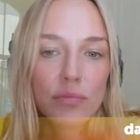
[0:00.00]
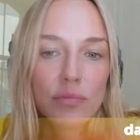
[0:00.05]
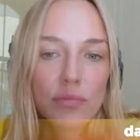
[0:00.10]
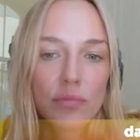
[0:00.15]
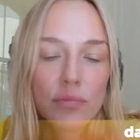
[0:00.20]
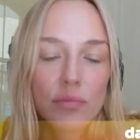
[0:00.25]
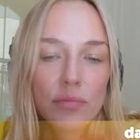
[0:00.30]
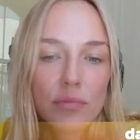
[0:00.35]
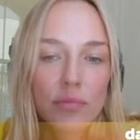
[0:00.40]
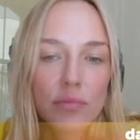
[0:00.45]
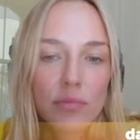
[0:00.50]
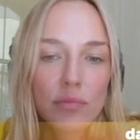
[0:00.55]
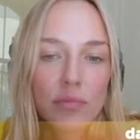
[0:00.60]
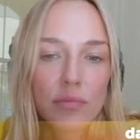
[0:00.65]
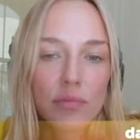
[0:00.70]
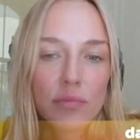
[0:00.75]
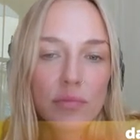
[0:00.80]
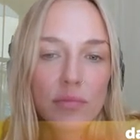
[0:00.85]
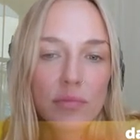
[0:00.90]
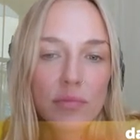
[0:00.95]

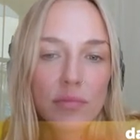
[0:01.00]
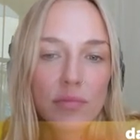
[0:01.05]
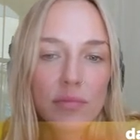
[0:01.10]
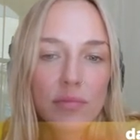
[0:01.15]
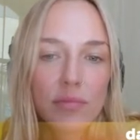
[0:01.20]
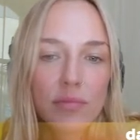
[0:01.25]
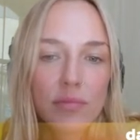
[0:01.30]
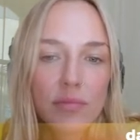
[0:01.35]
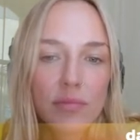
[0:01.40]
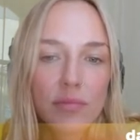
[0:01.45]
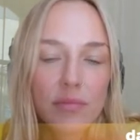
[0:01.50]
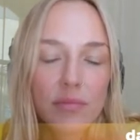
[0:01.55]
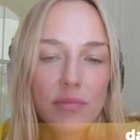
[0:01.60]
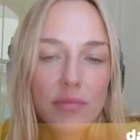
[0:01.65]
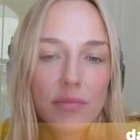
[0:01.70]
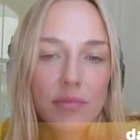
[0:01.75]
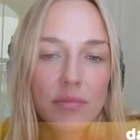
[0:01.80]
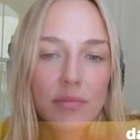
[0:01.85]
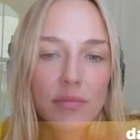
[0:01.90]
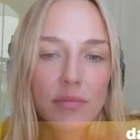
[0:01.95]

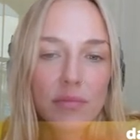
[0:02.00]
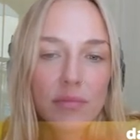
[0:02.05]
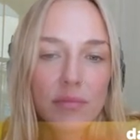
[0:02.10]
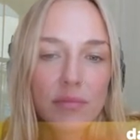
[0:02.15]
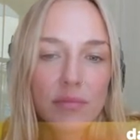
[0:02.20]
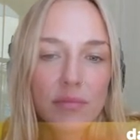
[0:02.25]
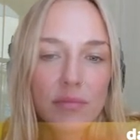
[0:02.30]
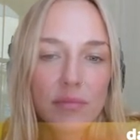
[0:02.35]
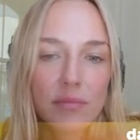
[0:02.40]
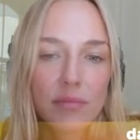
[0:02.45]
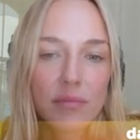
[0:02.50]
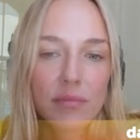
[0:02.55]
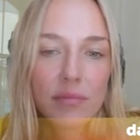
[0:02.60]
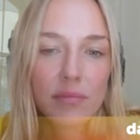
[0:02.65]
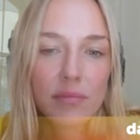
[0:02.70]
(not speaking)